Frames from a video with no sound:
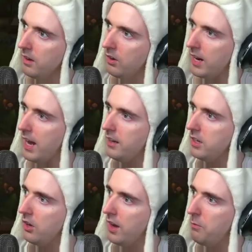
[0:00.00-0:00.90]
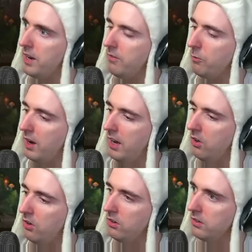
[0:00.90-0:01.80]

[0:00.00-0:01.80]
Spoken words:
Okay, yo, that went well.